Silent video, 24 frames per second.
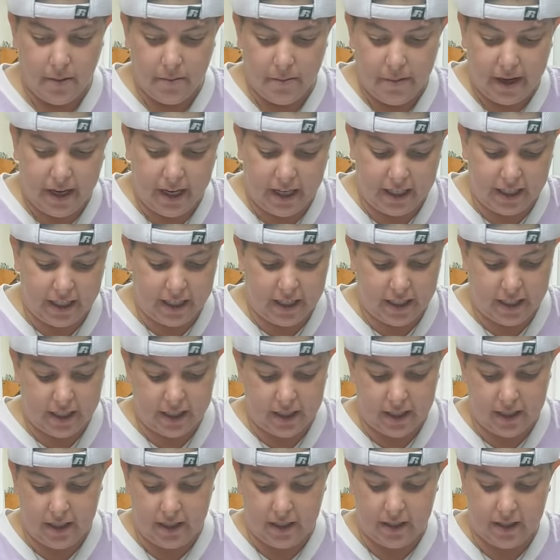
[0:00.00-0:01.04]
Because
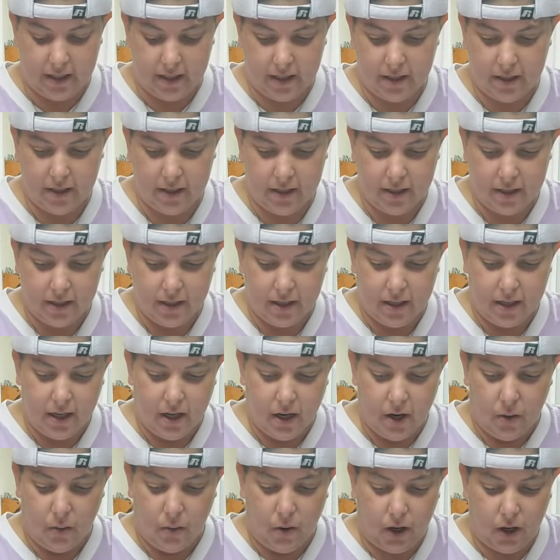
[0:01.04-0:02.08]

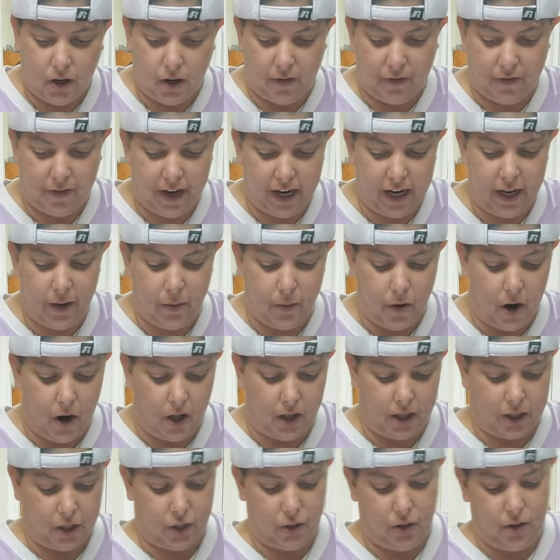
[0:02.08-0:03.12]
what graffiti
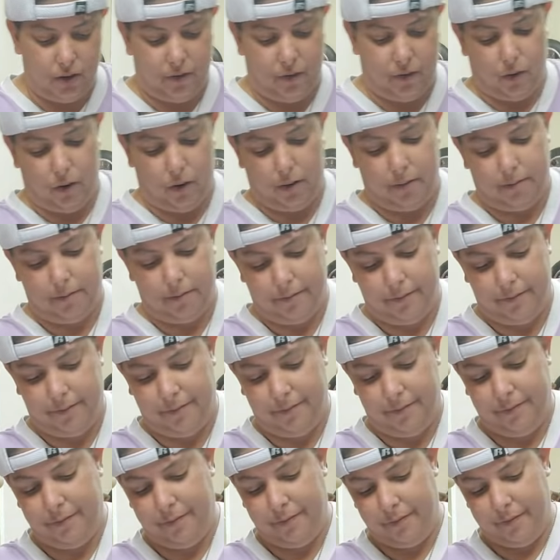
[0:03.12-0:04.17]
wall is uniform?
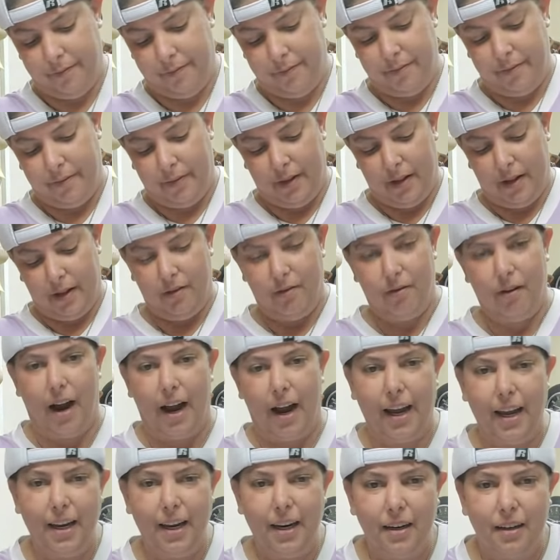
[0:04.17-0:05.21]

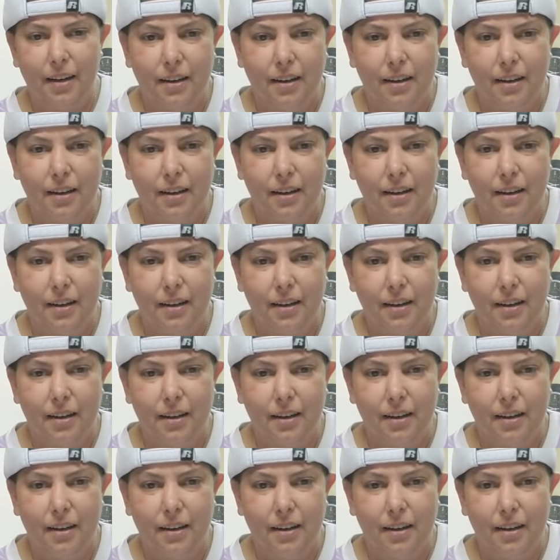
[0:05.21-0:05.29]
Right?